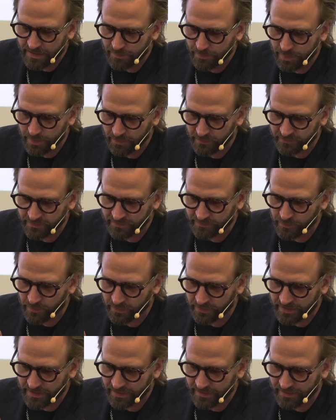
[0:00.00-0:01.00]
Impulso is
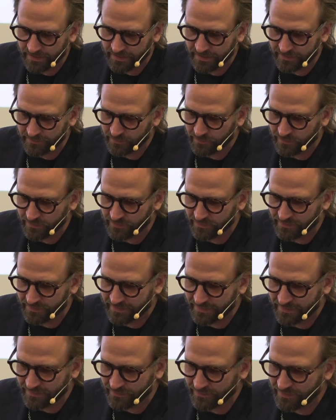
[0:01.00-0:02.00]
working.
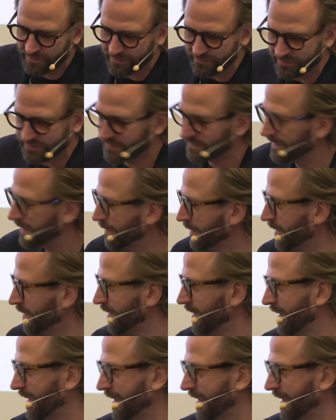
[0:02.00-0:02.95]
You have a similar uh,